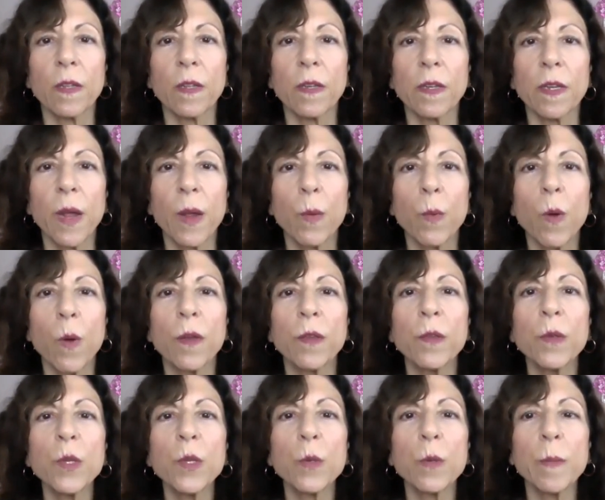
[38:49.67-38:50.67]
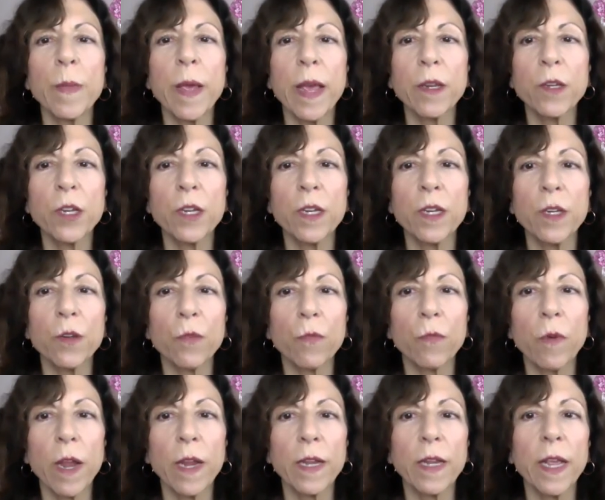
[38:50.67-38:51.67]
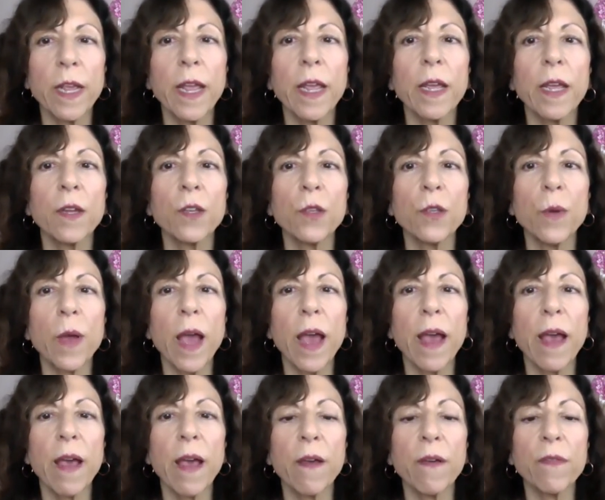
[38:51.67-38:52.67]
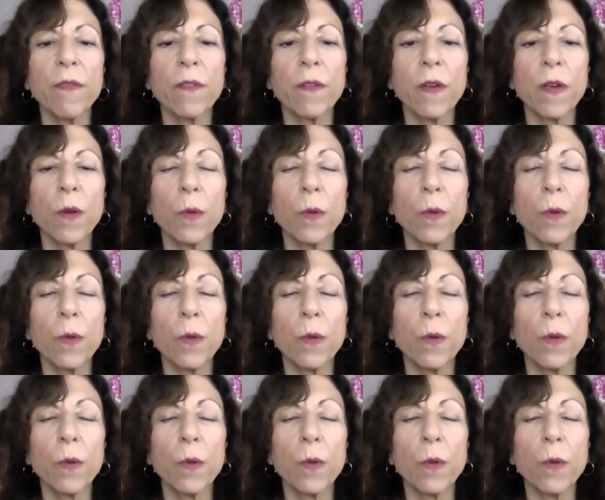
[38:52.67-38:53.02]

Now I want you to imagine in your right hand you have